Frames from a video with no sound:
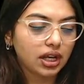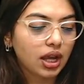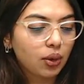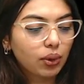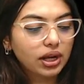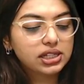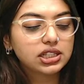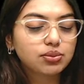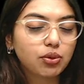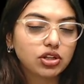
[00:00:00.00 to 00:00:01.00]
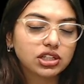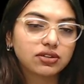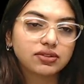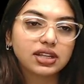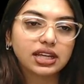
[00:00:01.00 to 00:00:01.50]
Why is this
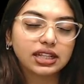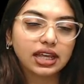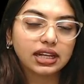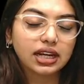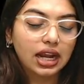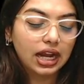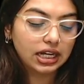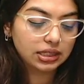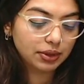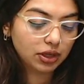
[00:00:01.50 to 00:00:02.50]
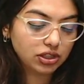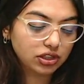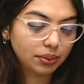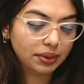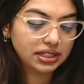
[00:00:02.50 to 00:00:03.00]
positive sign there? It is because of
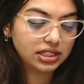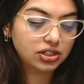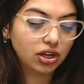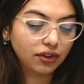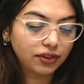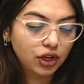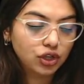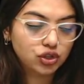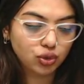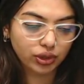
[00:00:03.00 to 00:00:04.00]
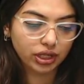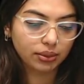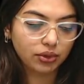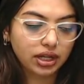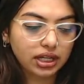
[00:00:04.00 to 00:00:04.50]
the presence of sodium.
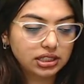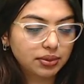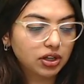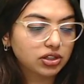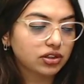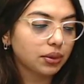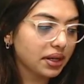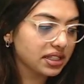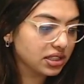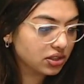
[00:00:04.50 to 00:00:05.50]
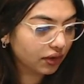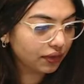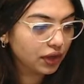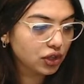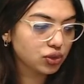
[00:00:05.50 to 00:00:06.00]
Okay, it's because of the presence of
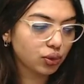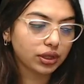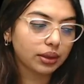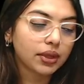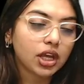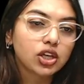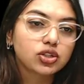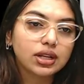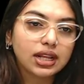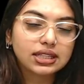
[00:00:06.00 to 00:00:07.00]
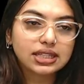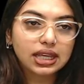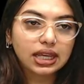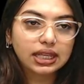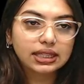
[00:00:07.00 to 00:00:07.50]
sodium. So let's say
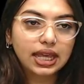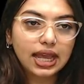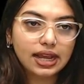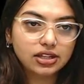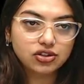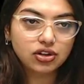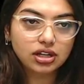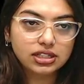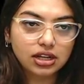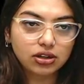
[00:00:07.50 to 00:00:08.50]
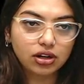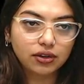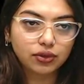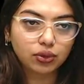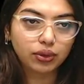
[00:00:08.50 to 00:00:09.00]
in the extracellular
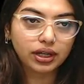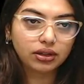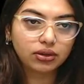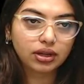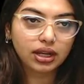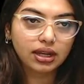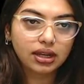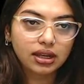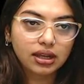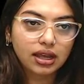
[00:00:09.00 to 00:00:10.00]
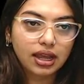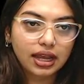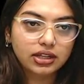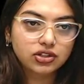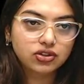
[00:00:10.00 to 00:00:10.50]
fluid, okay,
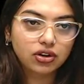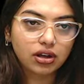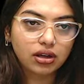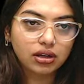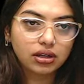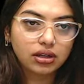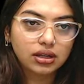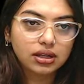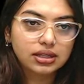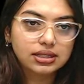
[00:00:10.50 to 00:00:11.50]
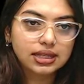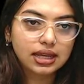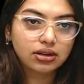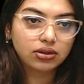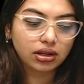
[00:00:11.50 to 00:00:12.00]

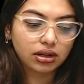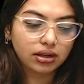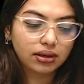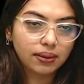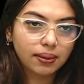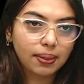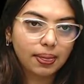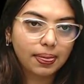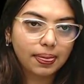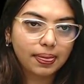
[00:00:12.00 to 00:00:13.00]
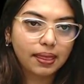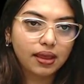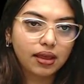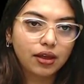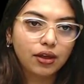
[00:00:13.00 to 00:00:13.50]
extracellular
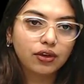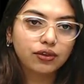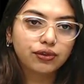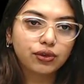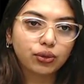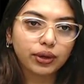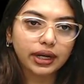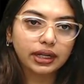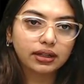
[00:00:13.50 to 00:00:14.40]
fluid,